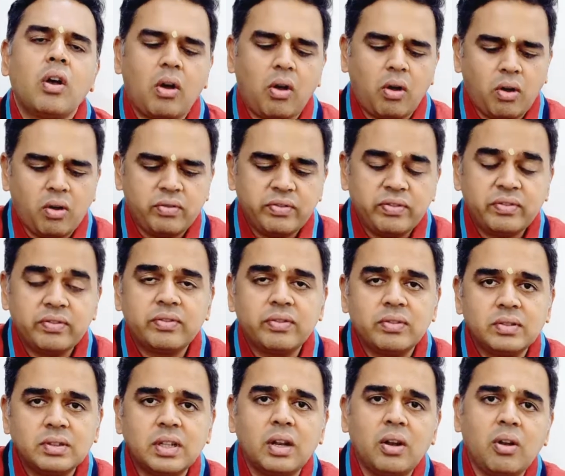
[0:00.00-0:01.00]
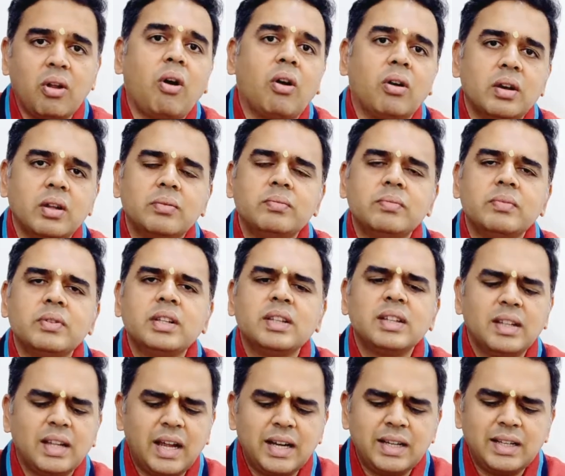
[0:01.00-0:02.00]
of the Lord
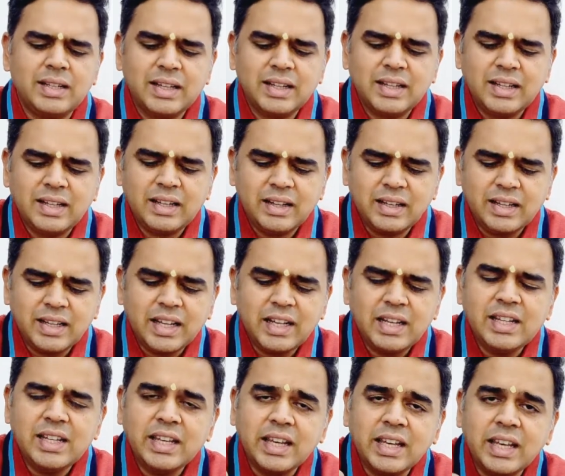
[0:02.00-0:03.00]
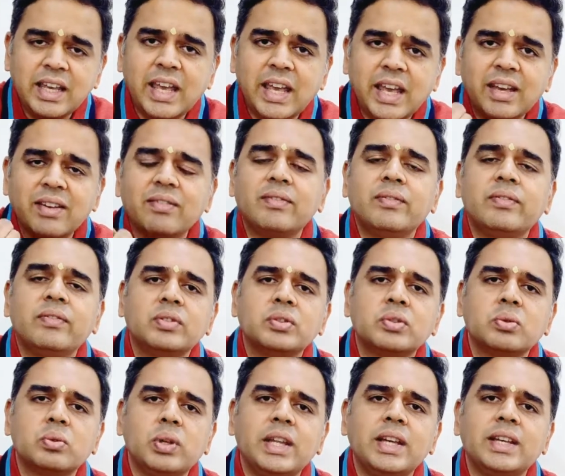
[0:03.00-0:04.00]
that really gave
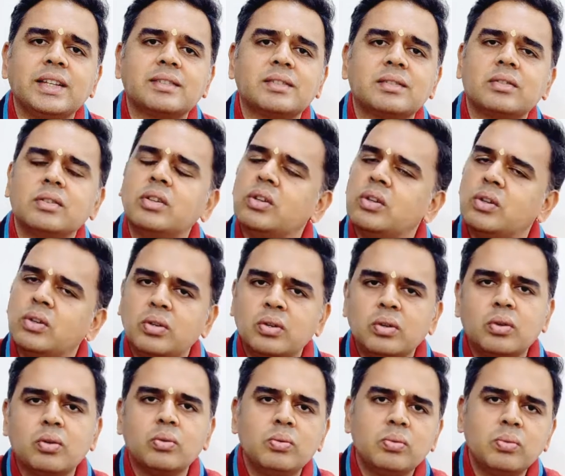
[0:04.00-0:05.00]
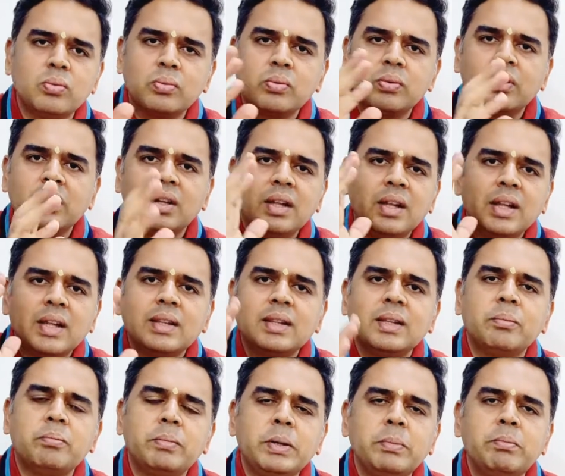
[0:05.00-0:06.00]
solace to
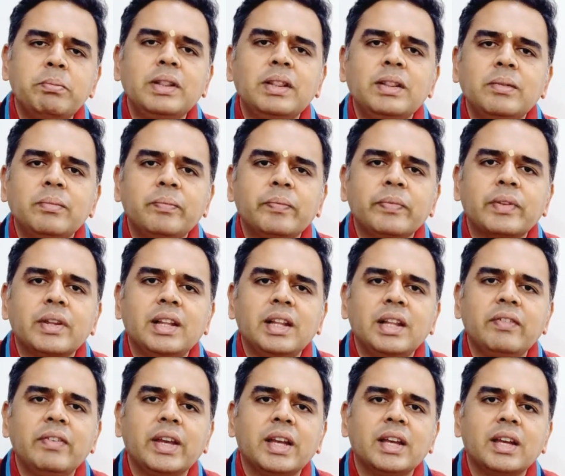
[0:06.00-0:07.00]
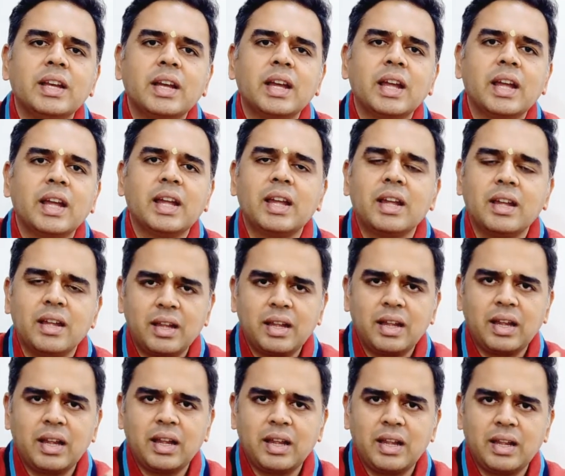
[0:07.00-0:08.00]
the people living
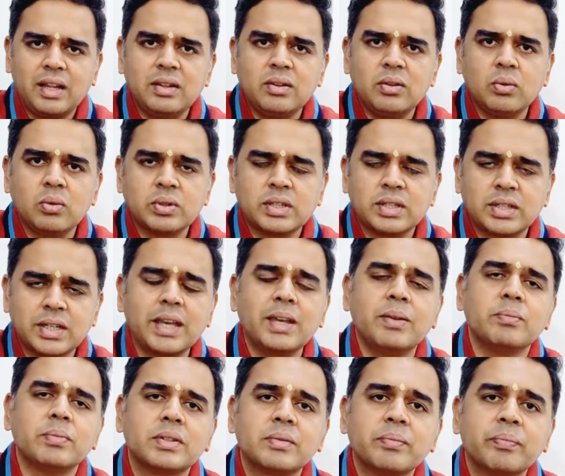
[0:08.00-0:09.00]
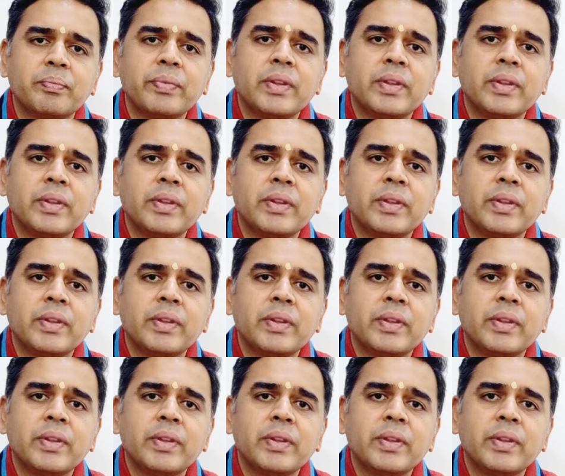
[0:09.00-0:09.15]
in those times.